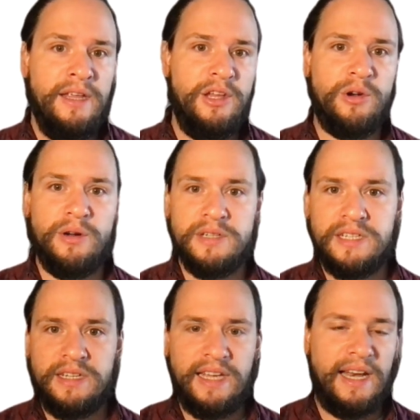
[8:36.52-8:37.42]
you're
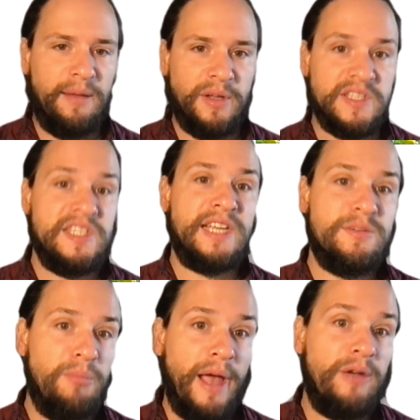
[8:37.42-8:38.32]
getting about six
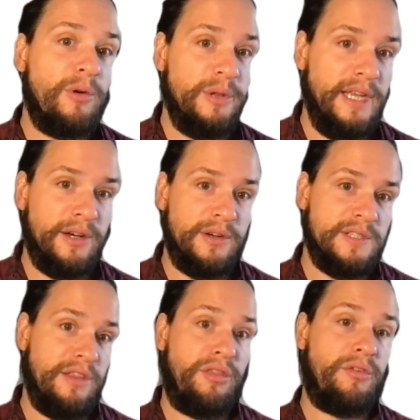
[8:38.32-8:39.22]

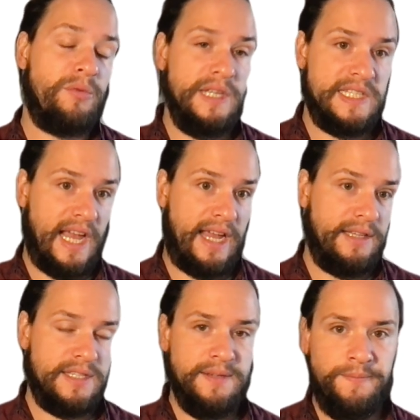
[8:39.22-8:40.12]
microliters in three
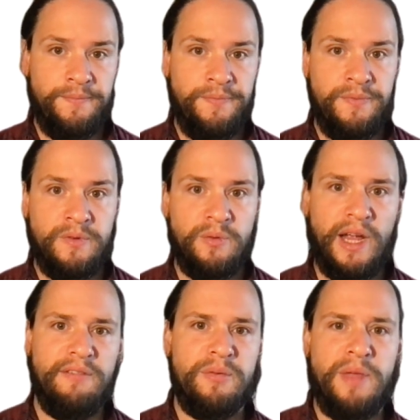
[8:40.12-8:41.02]
seconds,
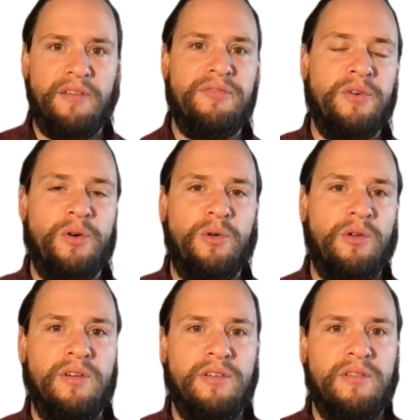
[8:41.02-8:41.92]
right, from that
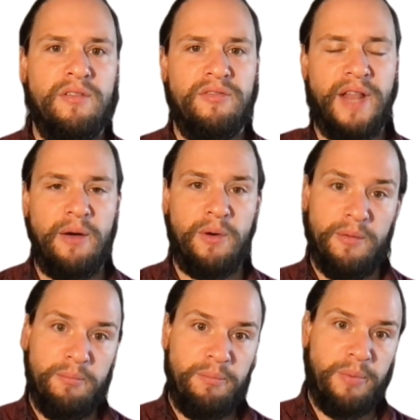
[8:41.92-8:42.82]
full flower.
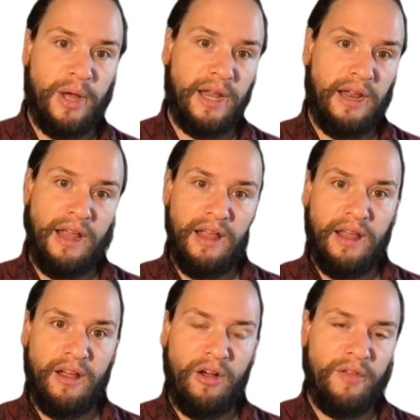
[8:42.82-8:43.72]
But
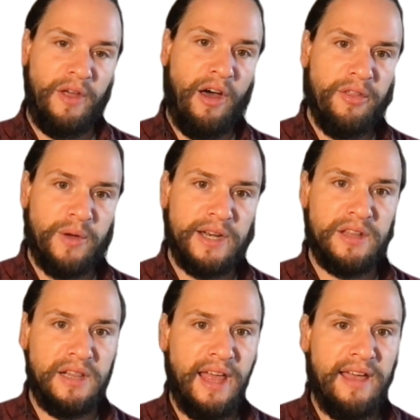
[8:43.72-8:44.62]
on the other end, on
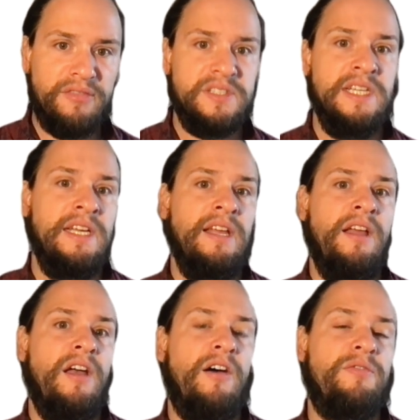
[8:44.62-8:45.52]
the left,
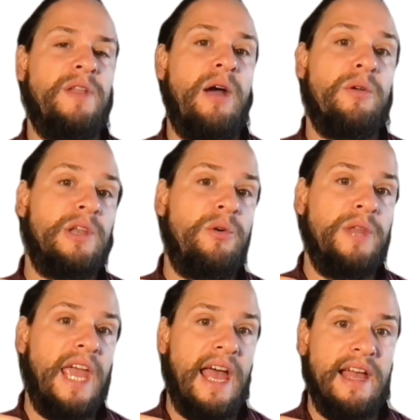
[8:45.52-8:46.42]
a flower that
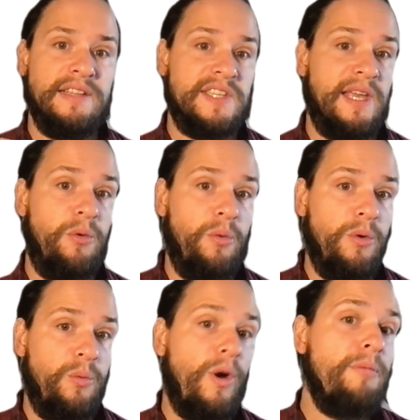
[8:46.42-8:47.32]
only has, say,
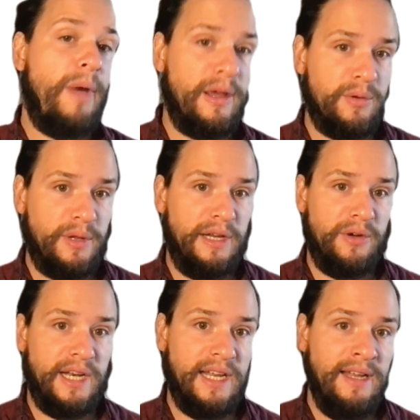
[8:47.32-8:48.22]
one microliter
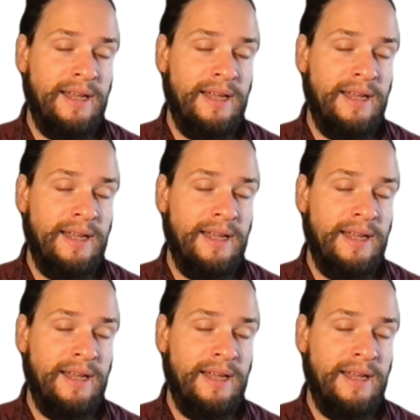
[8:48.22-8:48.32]
in it,